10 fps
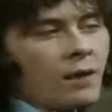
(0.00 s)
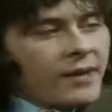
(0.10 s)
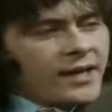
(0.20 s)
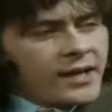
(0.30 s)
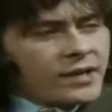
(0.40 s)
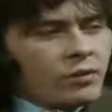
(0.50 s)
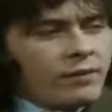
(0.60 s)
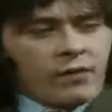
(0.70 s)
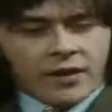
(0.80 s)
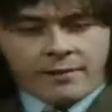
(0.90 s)
Mainly to
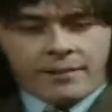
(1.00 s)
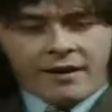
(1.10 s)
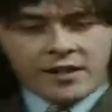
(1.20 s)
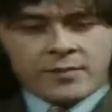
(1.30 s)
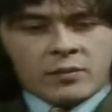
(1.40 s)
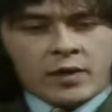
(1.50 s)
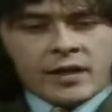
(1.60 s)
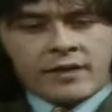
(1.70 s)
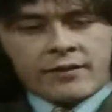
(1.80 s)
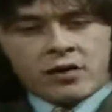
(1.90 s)
avoid embarrassment
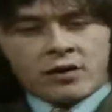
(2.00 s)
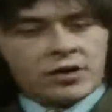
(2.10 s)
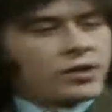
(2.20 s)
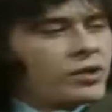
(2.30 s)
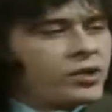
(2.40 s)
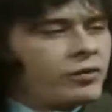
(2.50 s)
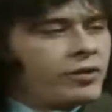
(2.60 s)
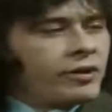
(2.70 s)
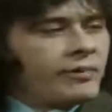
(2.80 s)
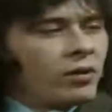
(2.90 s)
when giving orders to
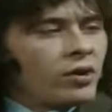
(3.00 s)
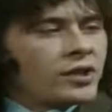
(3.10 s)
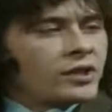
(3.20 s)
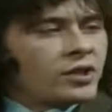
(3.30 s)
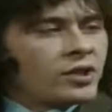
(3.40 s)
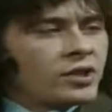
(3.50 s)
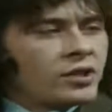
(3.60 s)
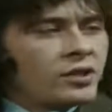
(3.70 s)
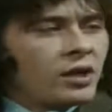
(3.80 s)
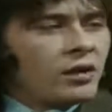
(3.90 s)
junior employers such
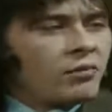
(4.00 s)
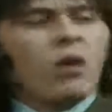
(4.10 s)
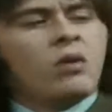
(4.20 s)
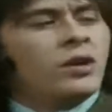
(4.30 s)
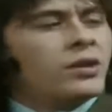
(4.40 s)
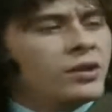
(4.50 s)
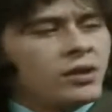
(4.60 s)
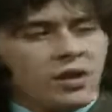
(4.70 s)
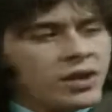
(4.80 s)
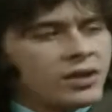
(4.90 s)
as Roland
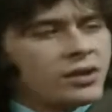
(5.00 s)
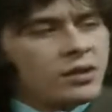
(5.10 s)
and others.